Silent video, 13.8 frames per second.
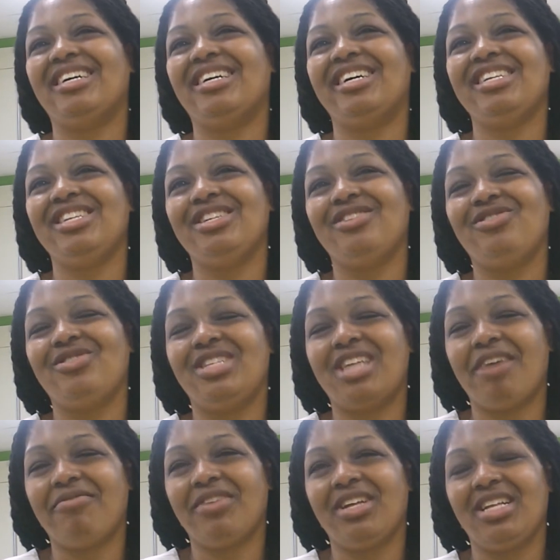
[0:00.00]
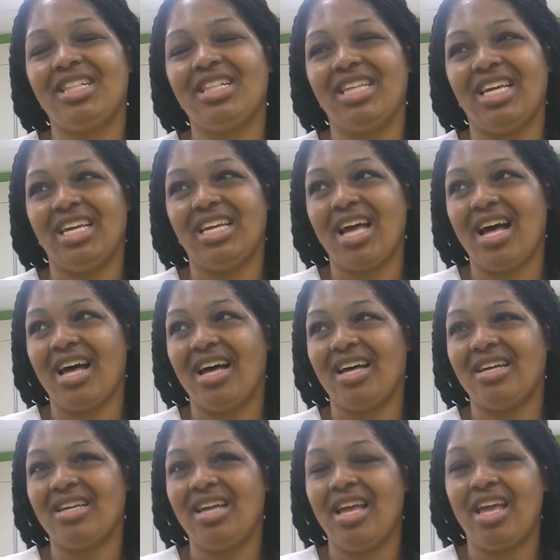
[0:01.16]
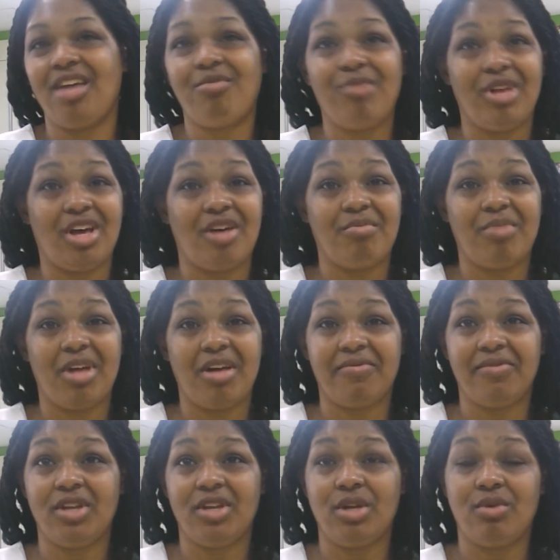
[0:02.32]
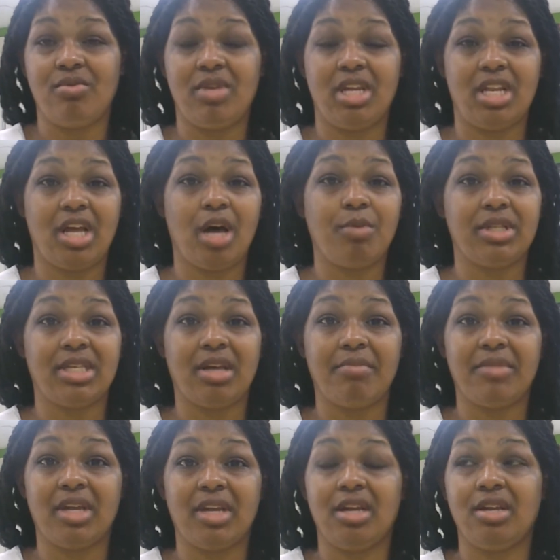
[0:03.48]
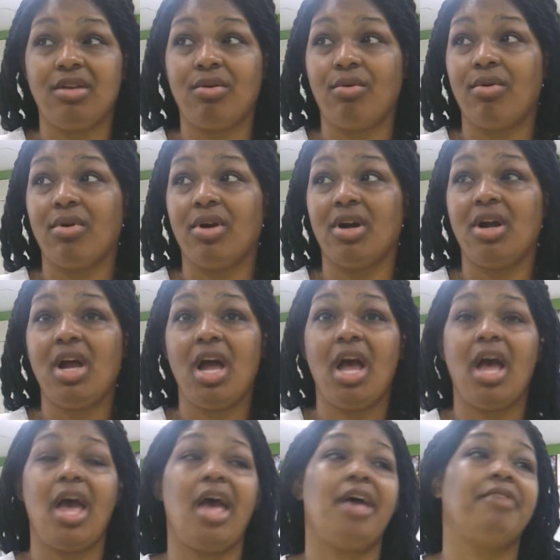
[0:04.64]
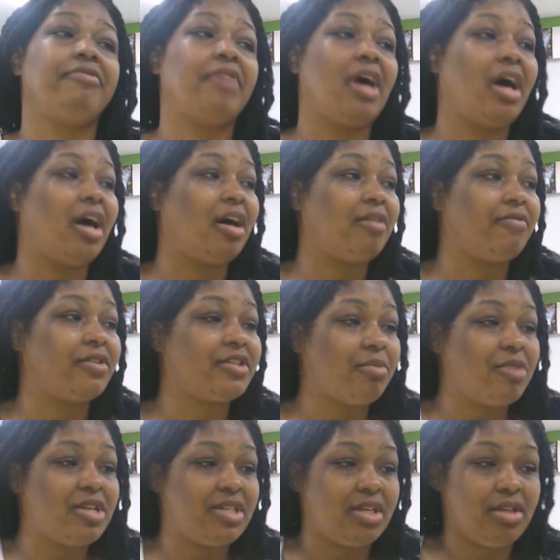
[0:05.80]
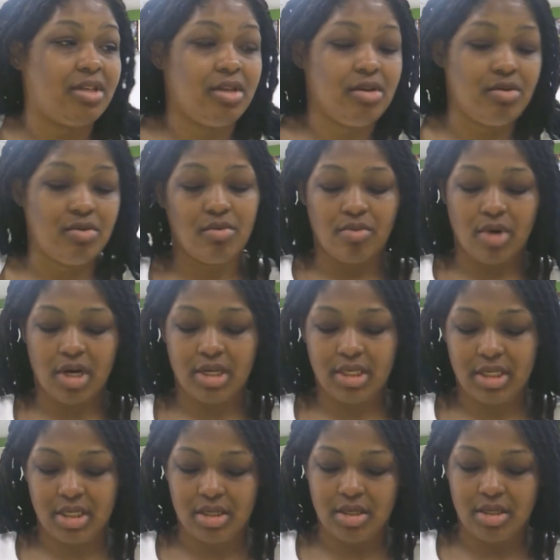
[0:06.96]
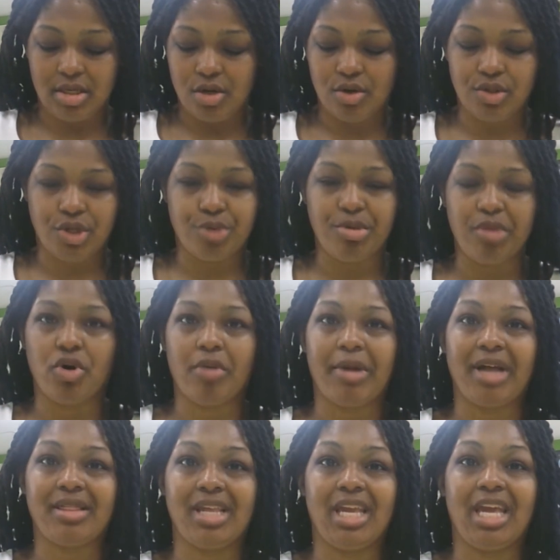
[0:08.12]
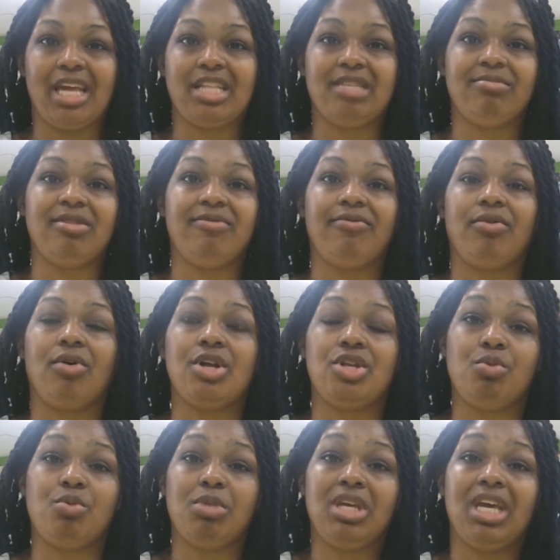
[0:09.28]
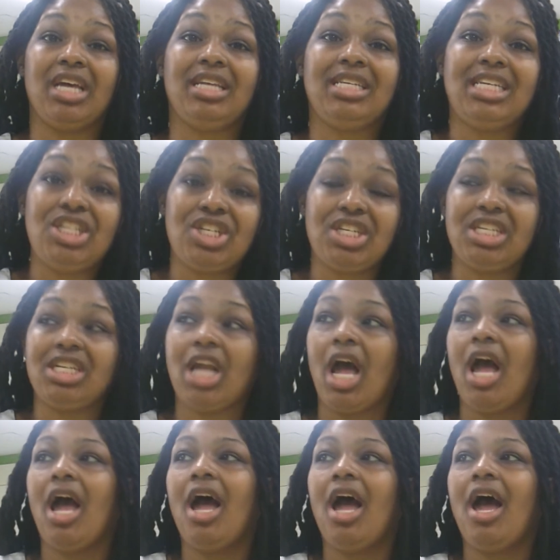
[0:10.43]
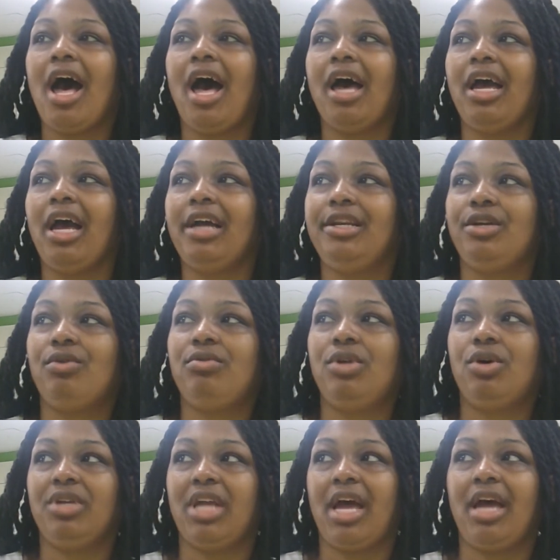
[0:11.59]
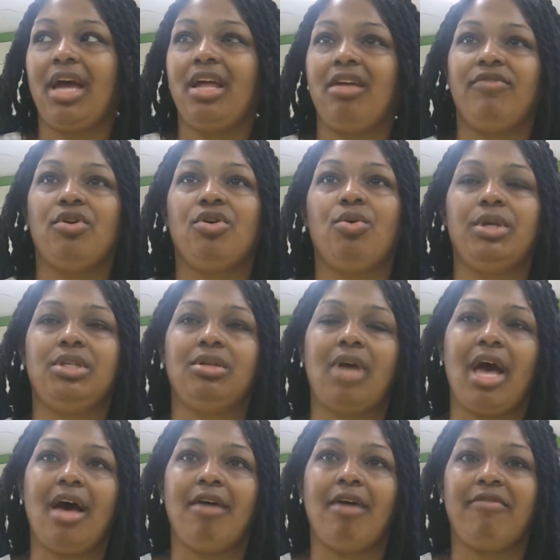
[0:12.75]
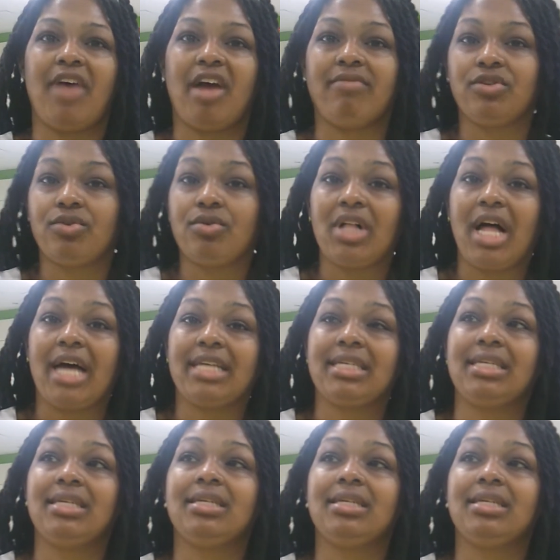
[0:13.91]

You definitely hit me up if you need help with something, or if for some reason you want to know a little bit more about the kids before you begin teaching. I don't know yet if you're going to have after school classes.